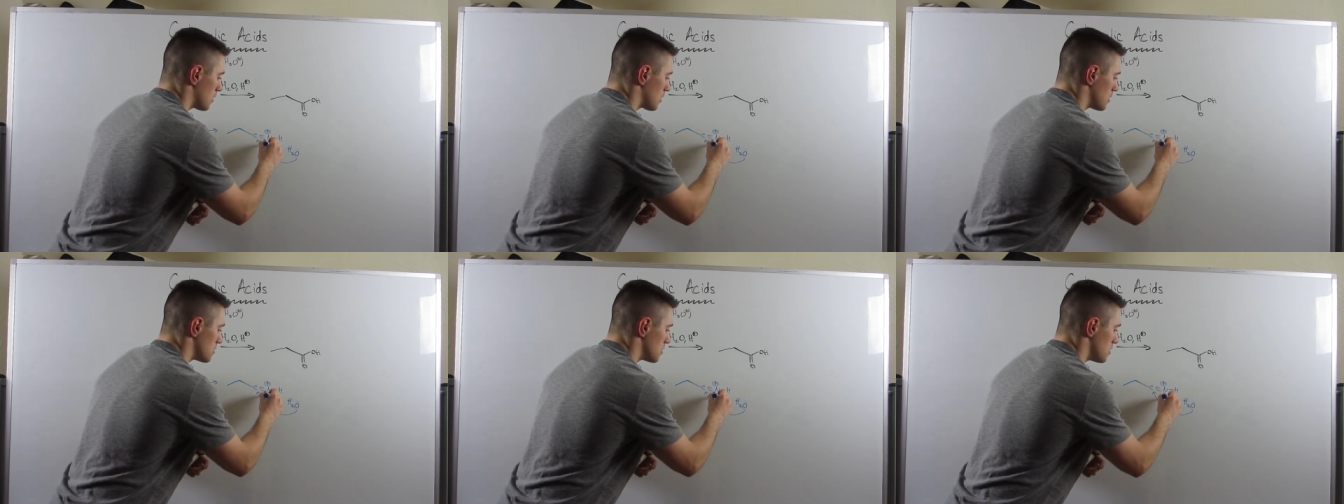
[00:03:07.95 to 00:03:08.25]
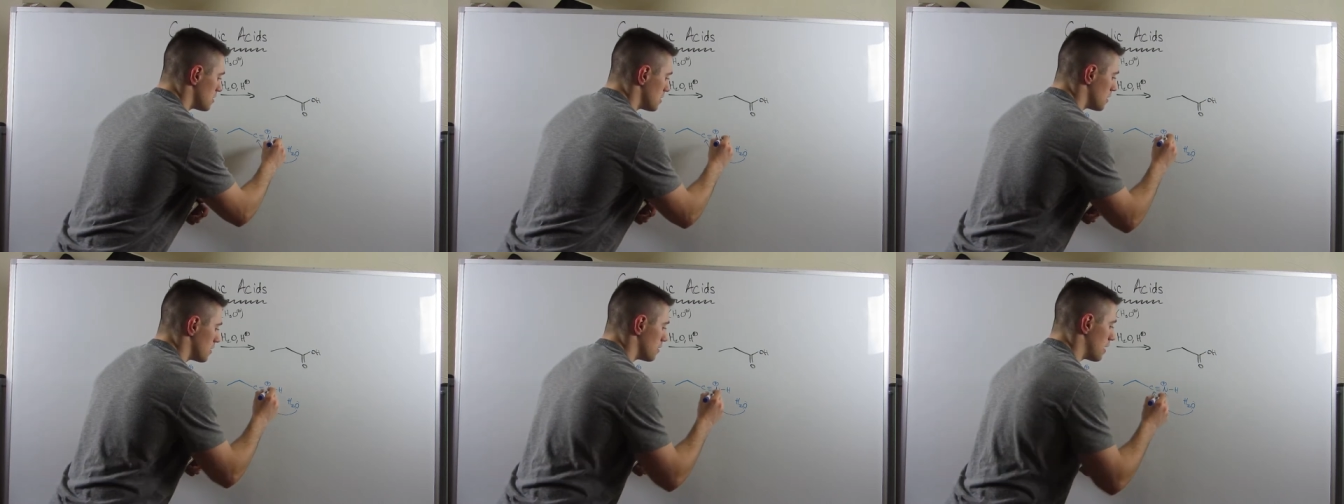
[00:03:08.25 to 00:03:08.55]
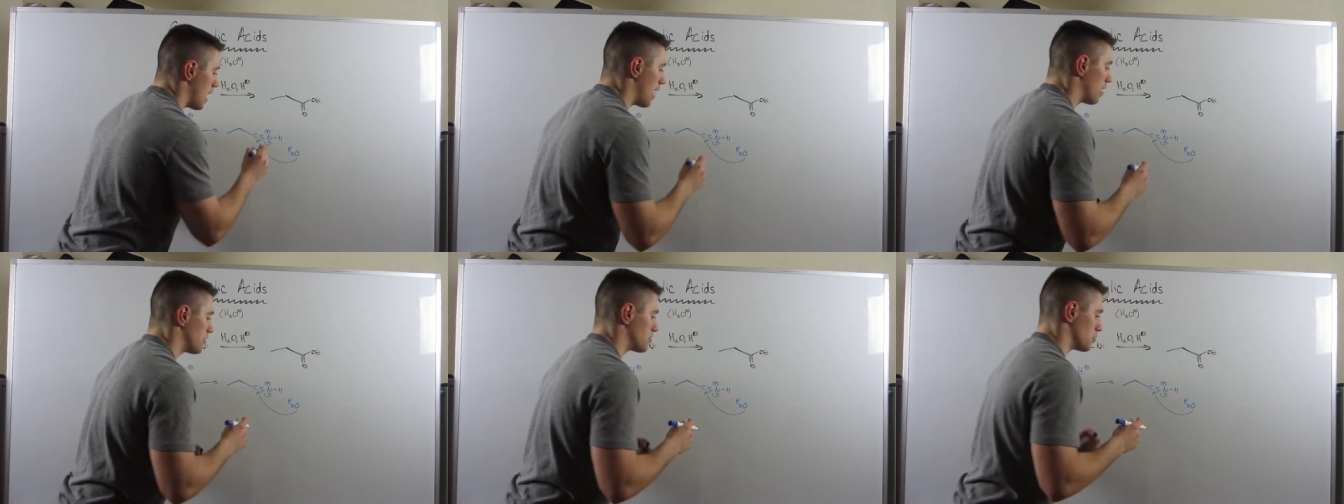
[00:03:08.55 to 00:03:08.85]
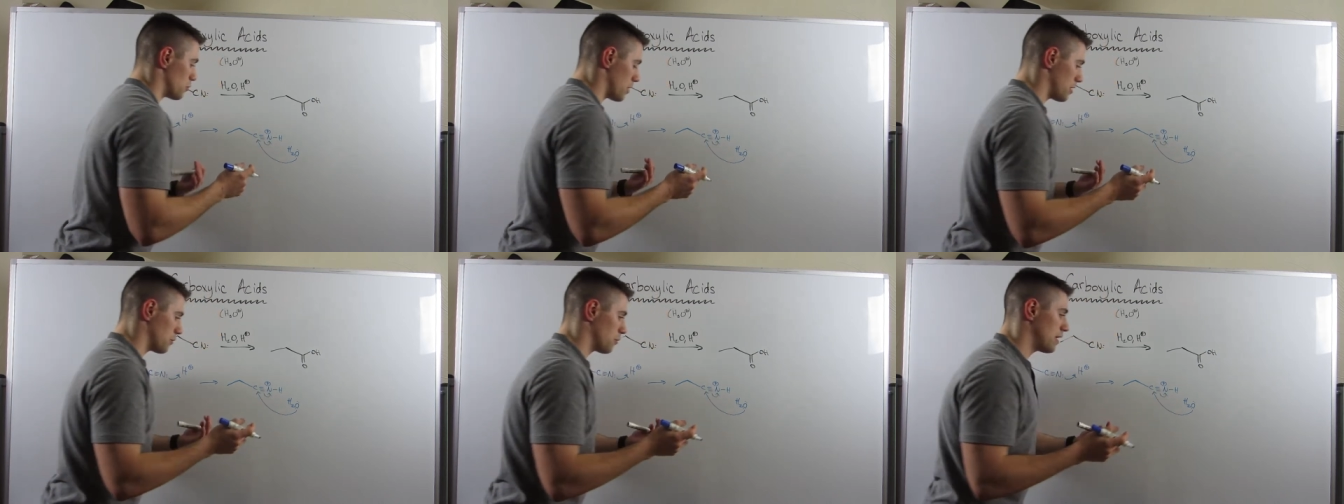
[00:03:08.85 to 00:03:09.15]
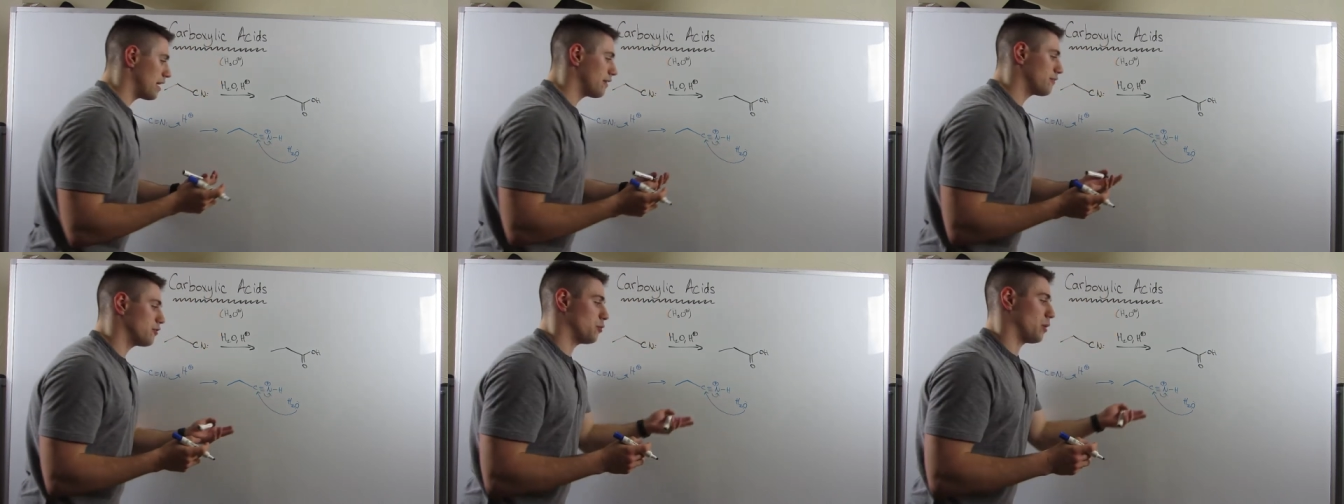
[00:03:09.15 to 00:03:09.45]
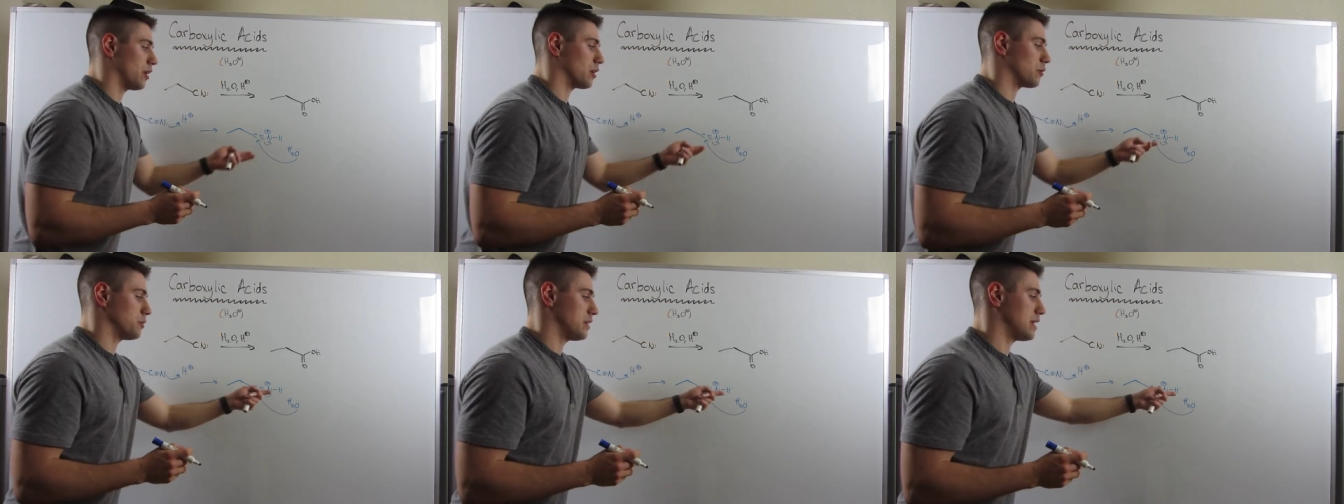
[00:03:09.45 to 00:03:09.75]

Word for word: Because it's a win-win everywhere.